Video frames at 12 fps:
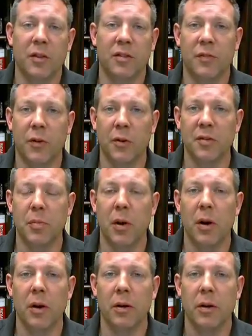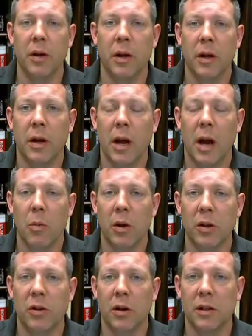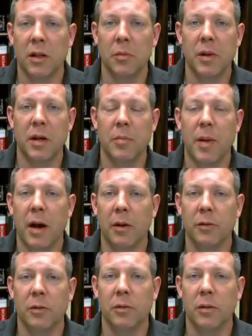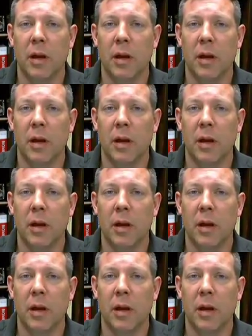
In this first part, I want to talk a little bit about